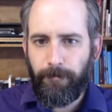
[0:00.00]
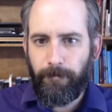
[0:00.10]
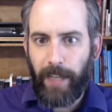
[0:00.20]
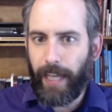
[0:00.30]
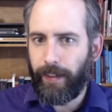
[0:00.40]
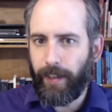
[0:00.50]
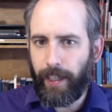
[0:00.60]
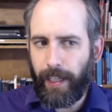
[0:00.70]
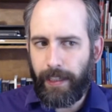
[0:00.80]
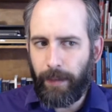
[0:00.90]
And
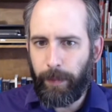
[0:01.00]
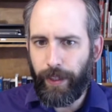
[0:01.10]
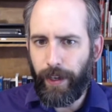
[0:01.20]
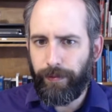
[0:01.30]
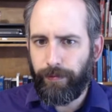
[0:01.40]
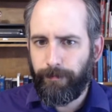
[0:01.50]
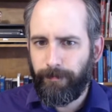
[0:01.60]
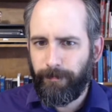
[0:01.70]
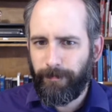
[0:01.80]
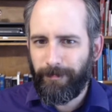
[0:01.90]
let that be enough.
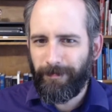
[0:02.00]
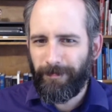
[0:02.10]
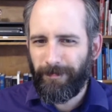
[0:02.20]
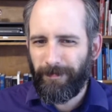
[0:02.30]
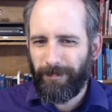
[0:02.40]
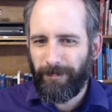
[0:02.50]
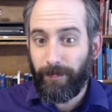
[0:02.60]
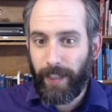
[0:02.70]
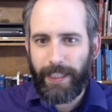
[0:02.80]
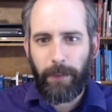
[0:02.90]

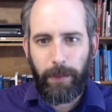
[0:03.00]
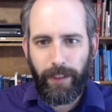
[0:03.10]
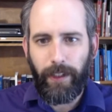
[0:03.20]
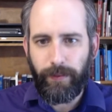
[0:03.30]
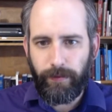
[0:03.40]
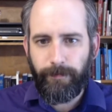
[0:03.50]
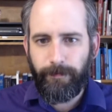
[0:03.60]
Let that be enough.